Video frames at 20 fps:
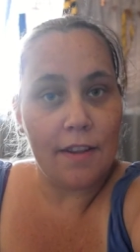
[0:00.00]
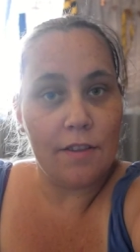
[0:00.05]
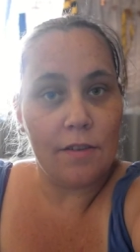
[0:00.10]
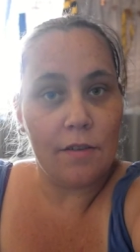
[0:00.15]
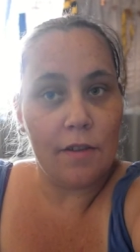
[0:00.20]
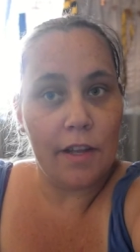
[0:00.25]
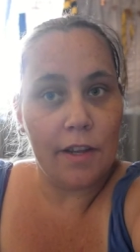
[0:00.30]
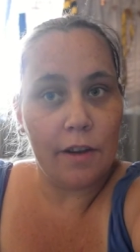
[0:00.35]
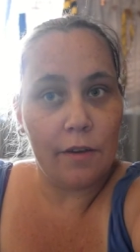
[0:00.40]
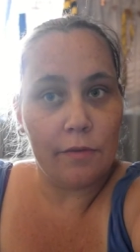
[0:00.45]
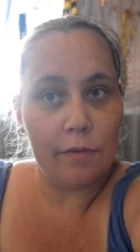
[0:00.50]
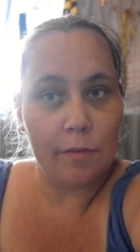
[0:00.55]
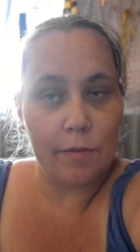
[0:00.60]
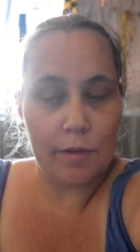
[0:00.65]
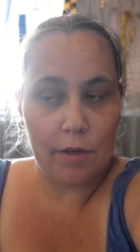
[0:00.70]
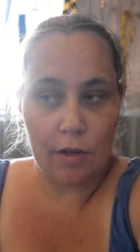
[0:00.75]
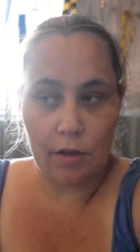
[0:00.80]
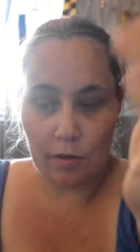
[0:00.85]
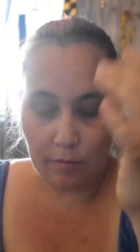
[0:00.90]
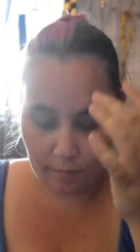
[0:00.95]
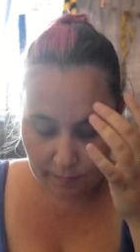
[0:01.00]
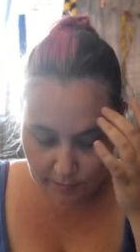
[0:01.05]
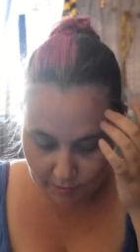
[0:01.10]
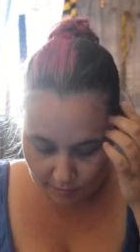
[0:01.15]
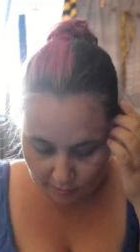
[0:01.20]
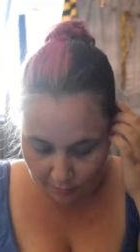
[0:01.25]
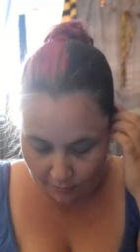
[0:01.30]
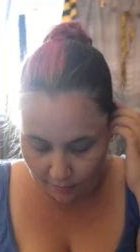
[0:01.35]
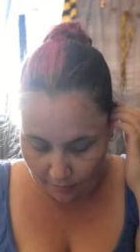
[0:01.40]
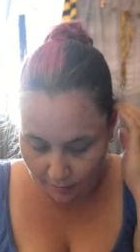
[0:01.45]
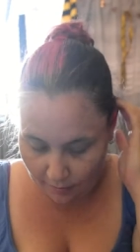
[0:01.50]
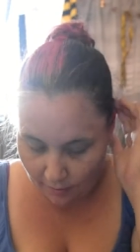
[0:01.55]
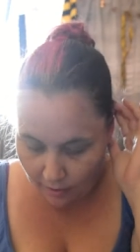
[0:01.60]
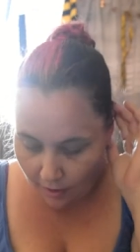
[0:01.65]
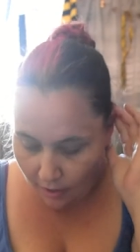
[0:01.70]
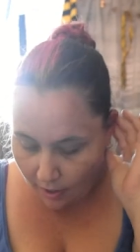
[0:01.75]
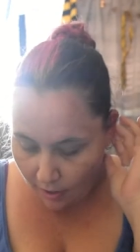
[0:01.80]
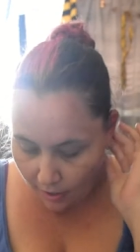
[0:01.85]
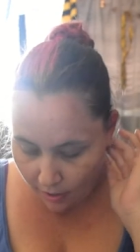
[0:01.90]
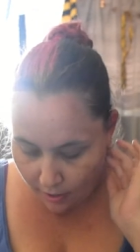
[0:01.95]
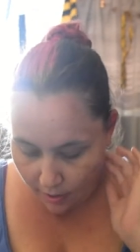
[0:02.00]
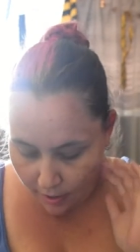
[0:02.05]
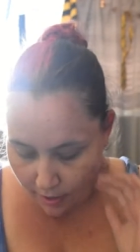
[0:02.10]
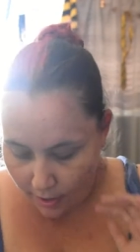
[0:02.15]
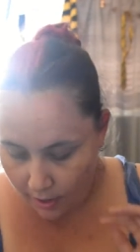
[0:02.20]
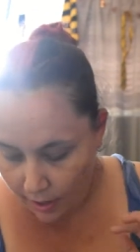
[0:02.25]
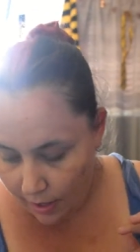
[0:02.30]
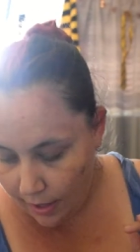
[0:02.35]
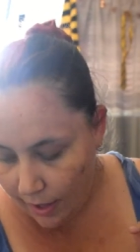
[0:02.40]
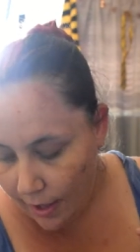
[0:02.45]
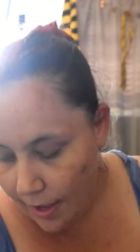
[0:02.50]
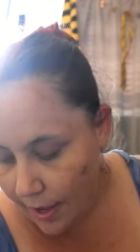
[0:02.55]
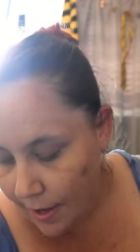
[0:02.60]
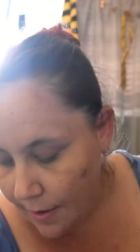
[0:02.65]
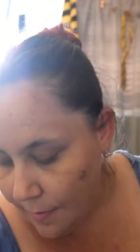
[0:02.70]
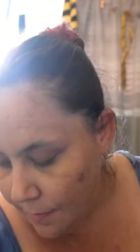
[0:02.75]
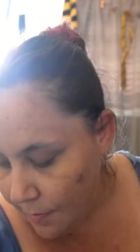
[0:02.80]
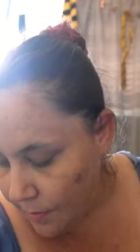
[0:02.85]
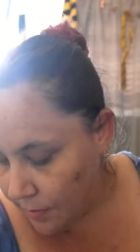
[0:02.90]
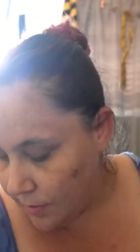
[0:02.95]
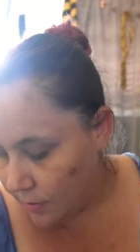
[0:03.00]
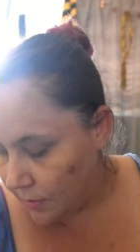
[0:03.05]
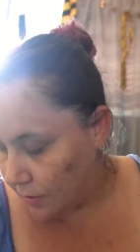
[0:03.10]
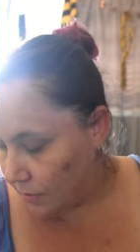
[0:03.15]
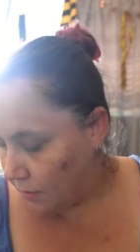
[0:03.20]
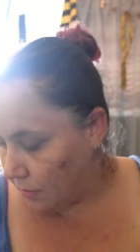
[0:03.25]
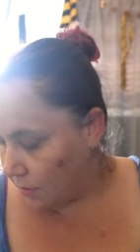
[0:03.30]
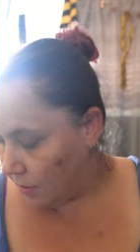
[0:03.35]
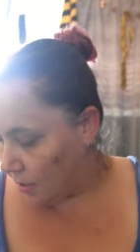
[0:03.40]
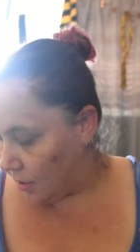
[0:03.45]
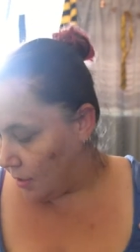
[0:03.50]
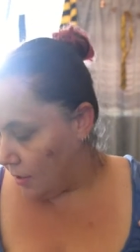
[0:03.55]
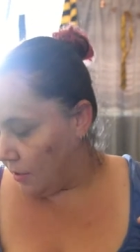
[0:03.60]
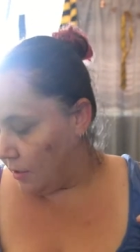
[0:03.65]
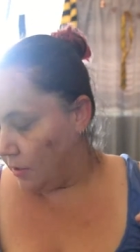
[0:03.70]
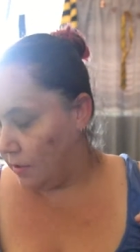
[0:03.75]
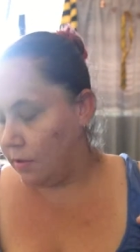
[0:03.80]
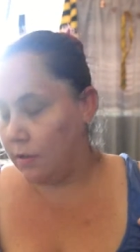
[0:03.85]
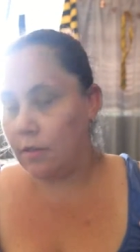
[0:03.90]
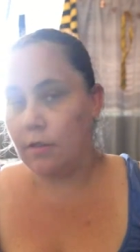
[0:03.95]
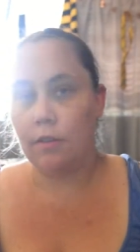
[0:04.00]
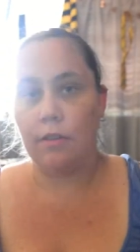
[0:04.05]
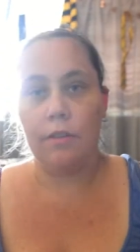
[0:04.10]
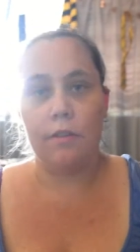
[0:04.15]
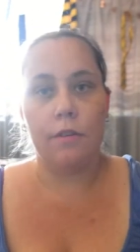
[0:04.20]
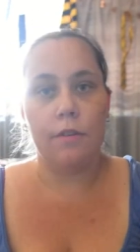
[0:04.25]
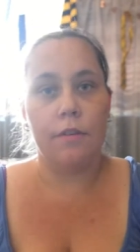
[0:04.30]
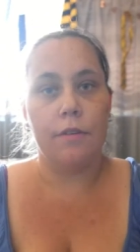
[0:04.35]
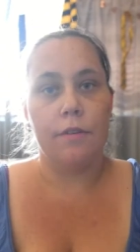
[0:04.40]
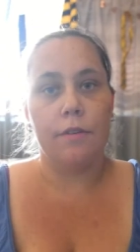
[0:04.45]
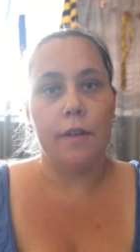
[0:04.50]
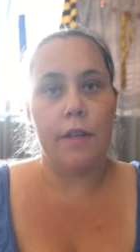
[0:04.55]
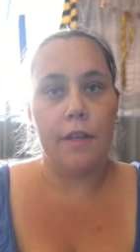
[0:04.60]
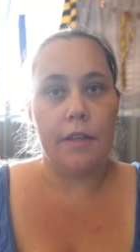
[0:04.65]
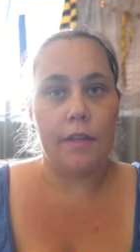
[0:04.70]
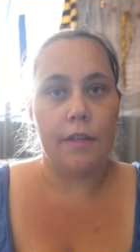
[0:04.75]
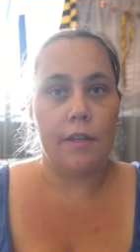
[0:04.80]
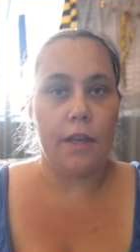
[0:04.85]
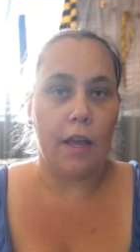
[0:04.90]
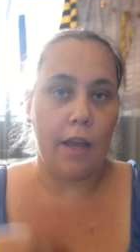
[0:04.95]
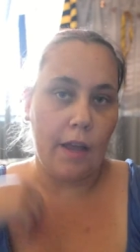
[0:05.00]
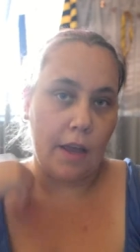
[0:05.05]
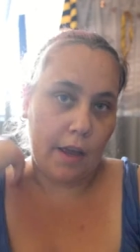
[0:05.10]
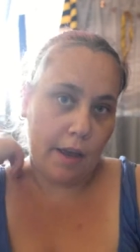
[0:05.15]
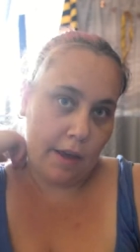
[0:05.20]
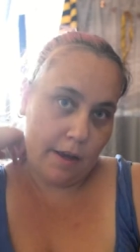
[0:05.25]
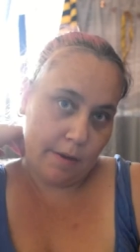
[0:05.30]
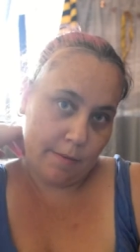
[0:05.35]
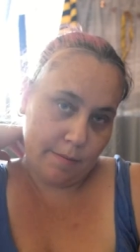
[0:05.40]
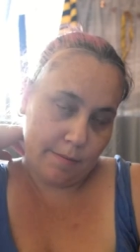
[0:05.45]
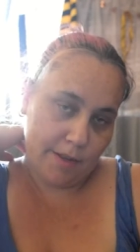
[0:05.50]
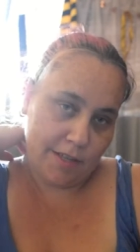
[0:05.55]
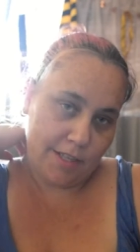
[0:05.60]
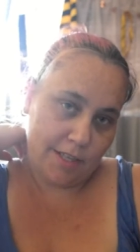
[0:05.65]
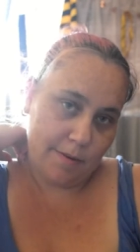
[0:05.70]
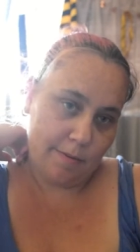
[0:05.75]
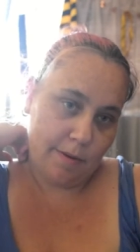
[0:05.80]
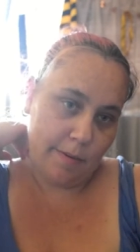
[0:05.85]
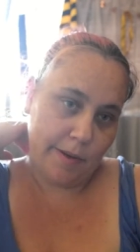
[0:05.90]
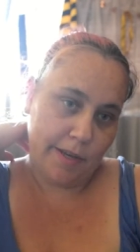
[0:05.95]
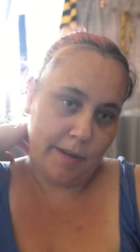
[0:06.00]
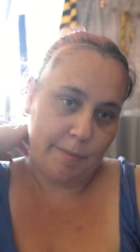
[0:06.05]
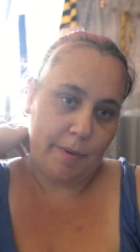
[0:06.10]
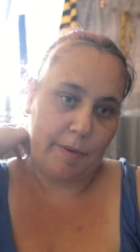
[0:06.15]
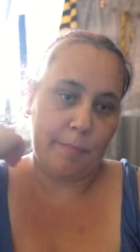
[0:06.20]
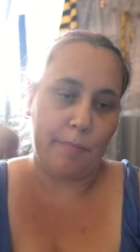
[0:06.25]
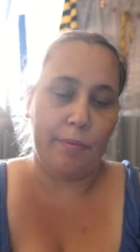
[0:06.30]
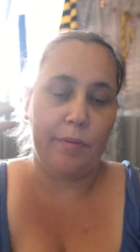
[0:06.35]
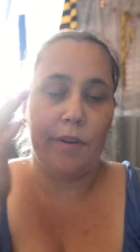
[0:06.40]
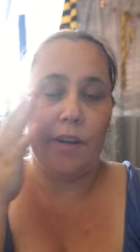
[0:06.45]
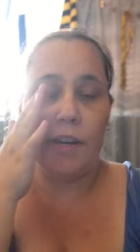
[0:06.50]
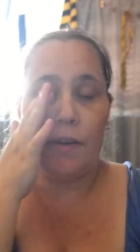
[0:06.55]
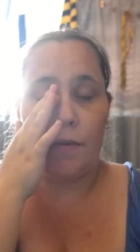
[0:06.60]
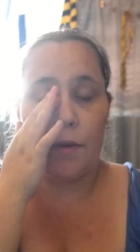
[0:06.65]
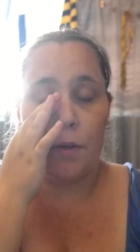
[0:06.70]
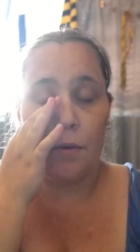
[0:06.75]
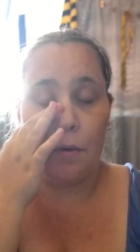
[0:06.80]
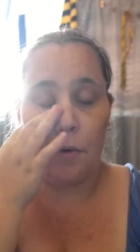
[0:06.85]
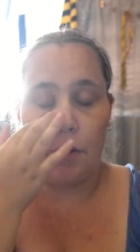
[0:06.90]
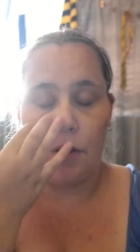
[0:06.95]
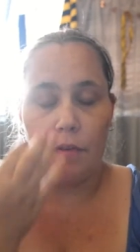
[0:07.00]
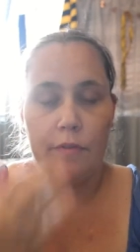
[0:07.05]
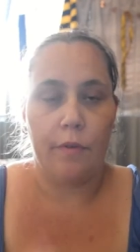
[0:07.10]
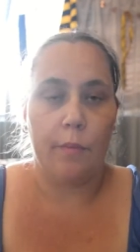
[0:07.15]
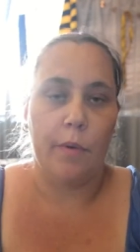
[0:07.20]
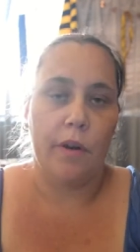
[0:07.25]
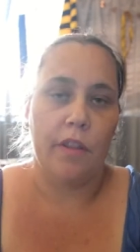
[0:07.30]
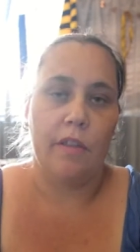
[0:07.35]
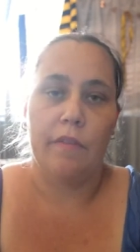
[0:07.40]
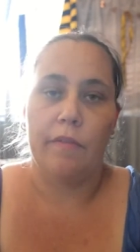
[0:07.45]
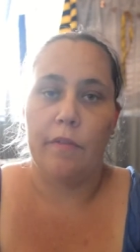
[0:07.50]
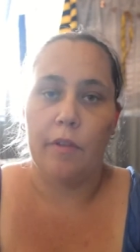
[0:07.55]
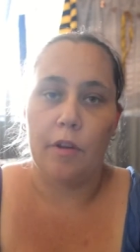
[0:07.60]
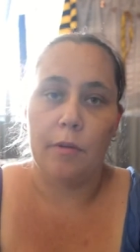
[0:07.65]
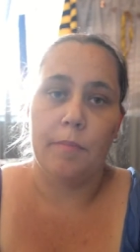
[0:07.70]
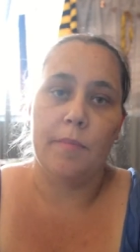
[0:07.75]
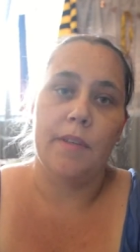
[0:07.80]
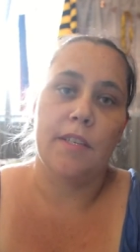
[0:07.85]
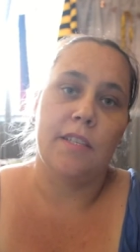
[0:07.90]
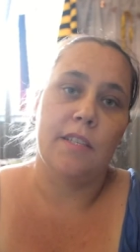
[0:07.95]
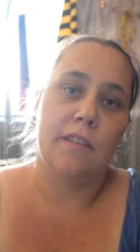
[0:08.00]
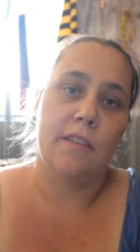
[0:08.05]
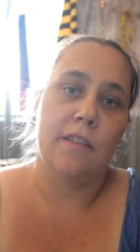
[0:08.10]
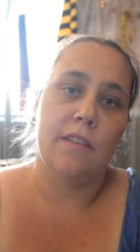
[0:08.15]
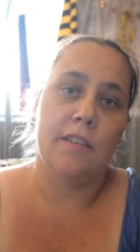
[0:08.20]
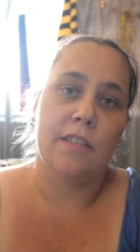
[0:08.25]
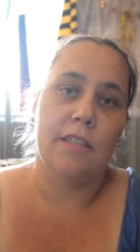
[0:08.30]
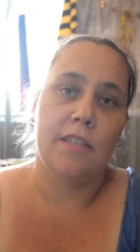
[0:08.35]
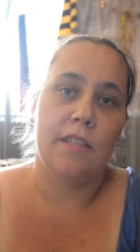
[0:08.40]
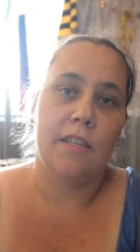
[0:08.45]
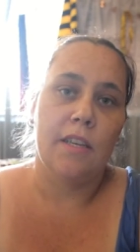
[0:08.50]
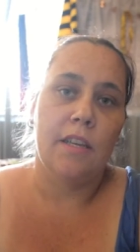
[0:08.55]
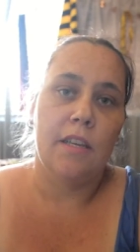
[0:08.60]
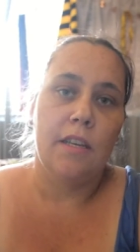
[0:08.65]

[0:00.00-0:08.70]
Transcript: is all I got from Tom. So I will do... this is probably going to be pre-recorded for one of the Vlogmas, because